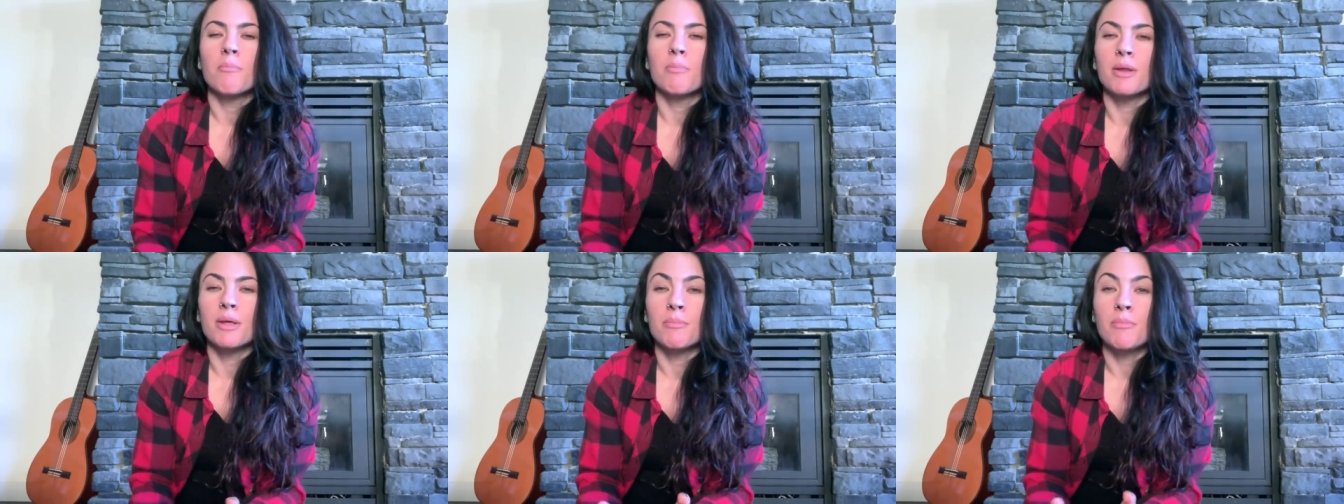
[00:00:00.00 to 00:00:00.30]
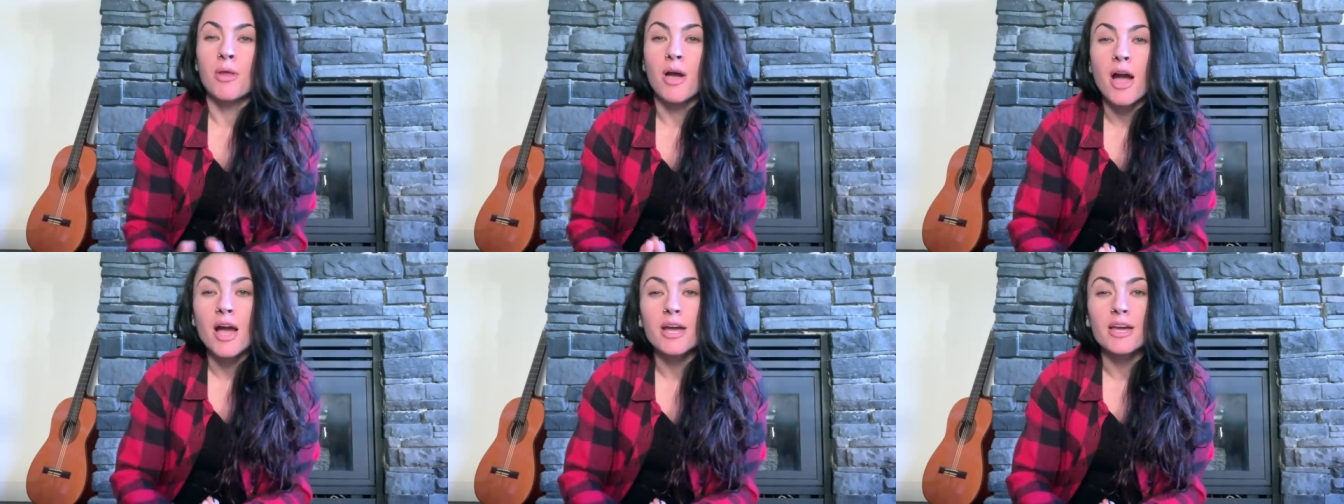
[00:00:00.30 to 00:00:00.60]
But
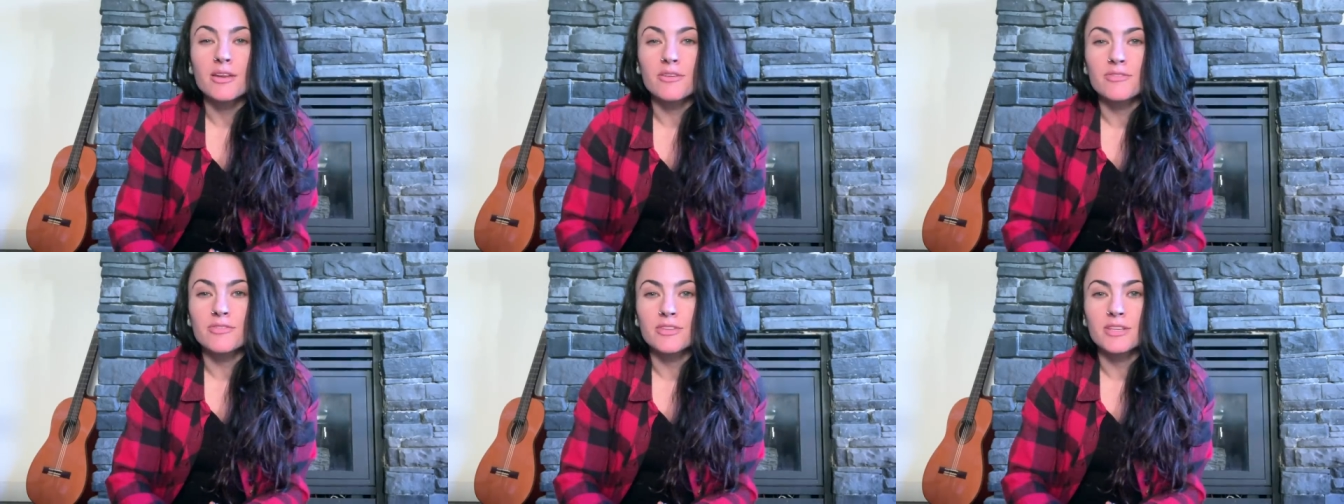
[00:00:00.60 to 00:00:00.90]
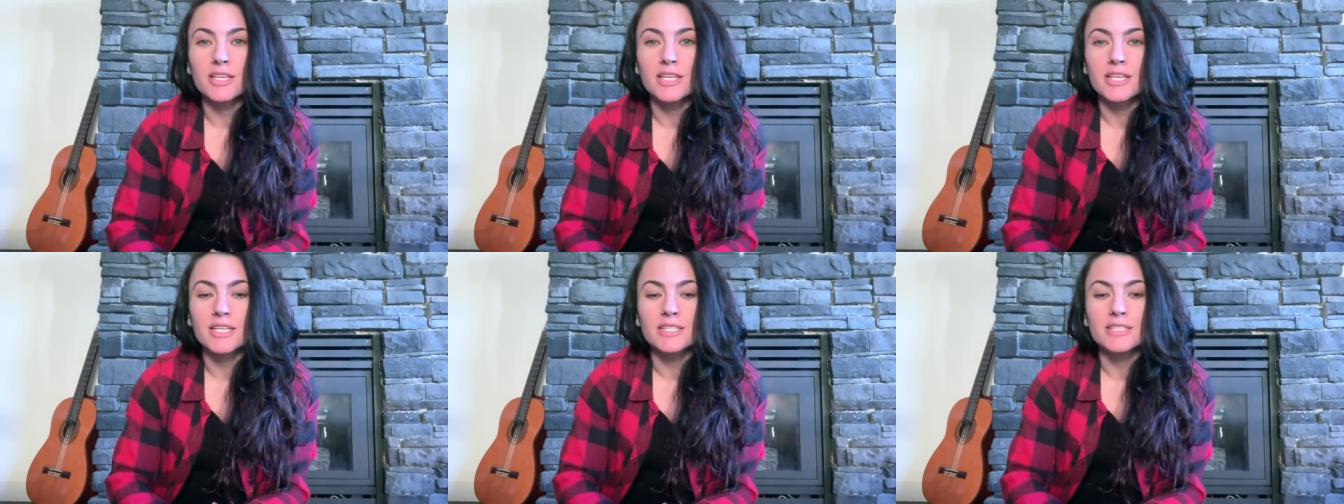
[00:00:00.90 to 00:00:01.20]
I'm not gonna
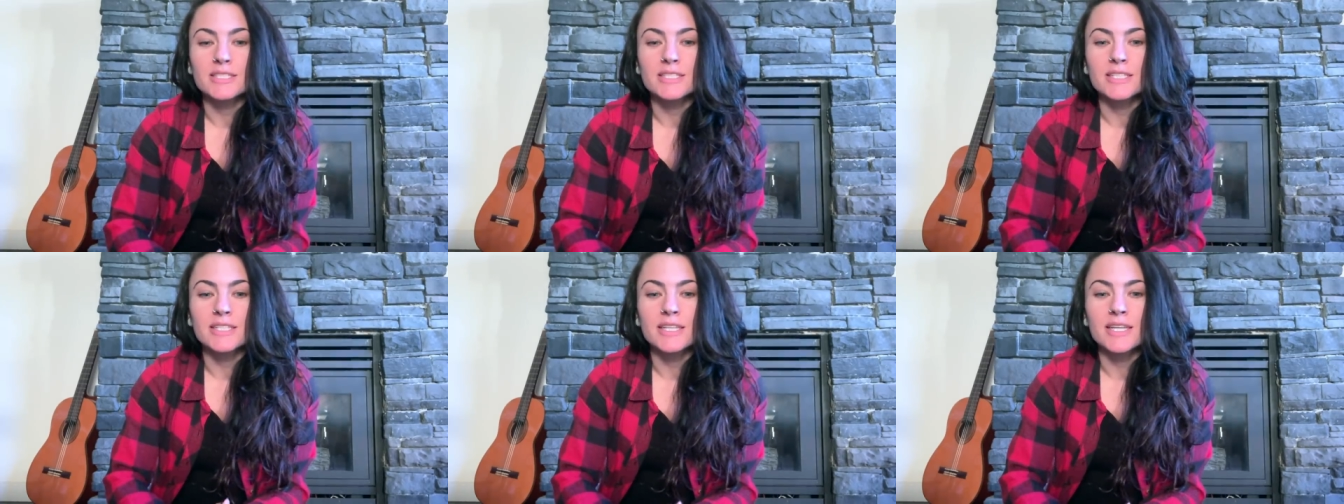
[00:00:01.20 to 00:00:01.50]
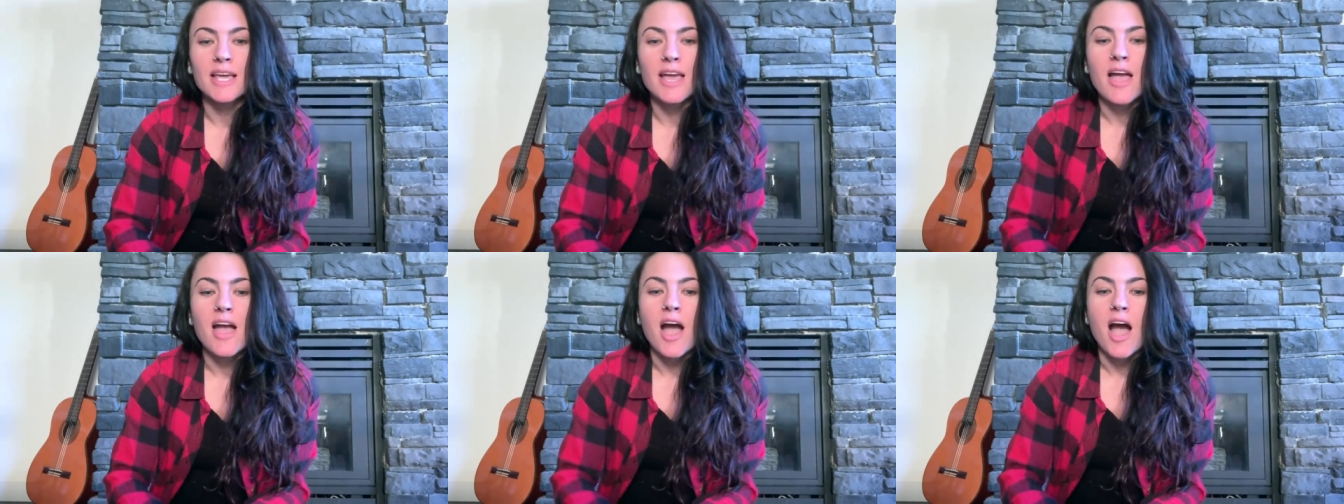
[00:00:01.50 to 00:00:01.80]
feel
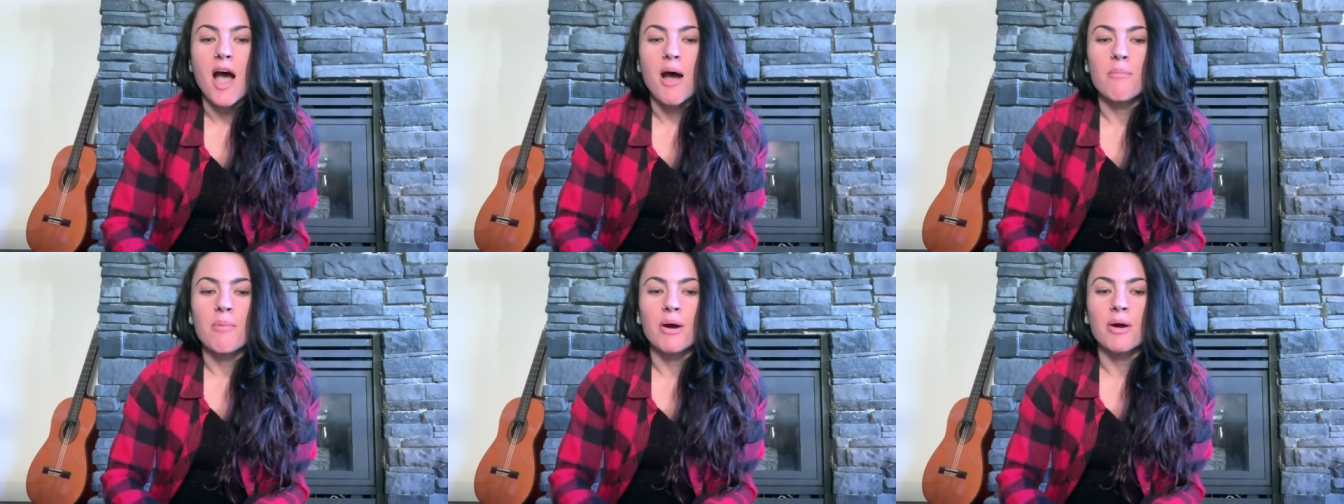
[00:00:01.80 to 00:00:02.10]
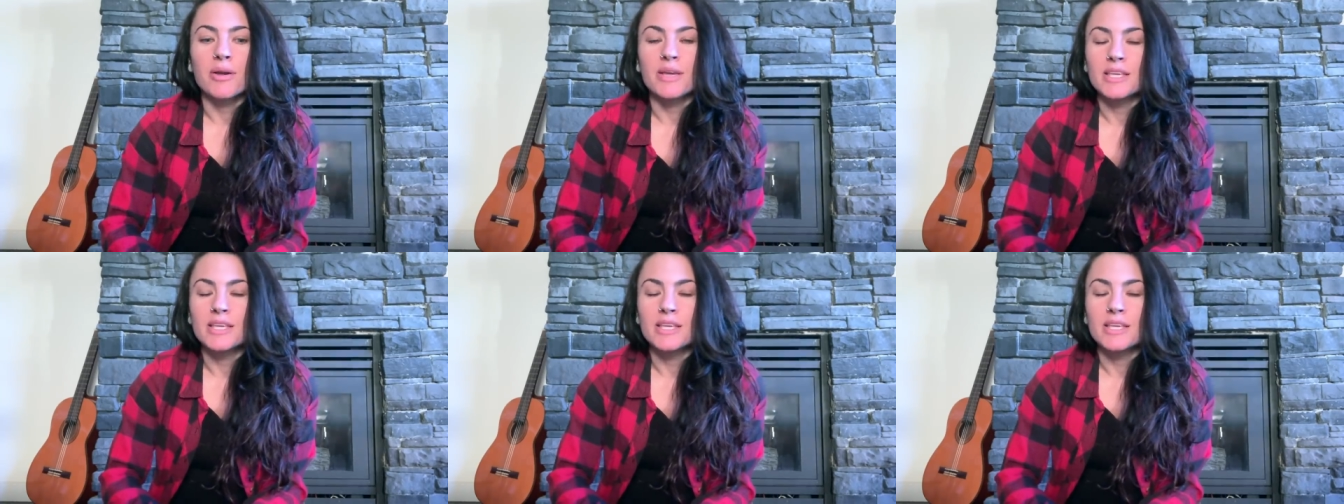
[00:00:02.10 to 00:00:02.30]
guilty about